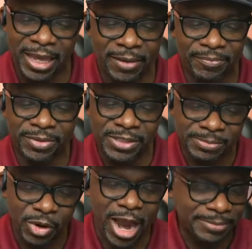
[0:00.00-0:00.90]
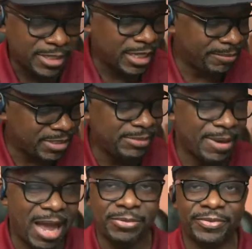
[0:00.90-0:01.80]
man, subscribe to
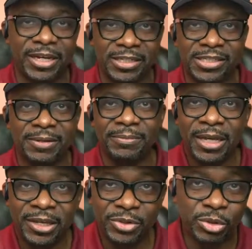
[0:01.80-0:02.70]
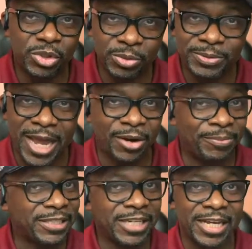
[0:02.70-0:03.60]
Embassy Bible Fellowship YouTube
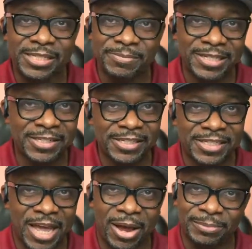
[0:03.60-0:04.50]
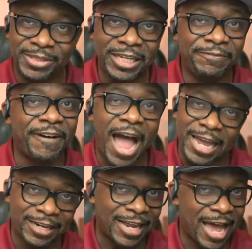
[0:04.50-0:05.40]
channel. Man, check his messages out. I'm t- he
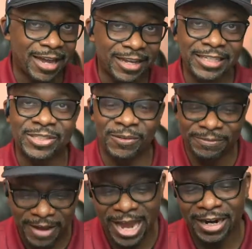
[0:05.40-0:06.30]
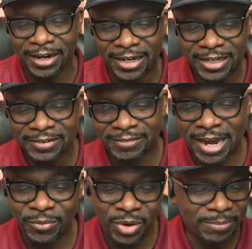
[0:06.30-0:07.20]
fired, Doc. He's on fire
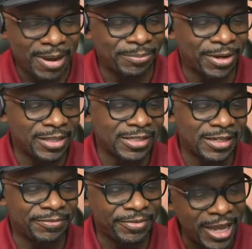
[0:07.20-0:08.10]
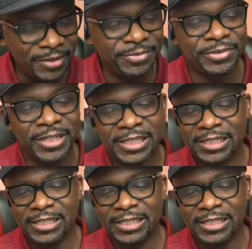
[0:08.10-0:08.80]
right? One of my brothers in the faith.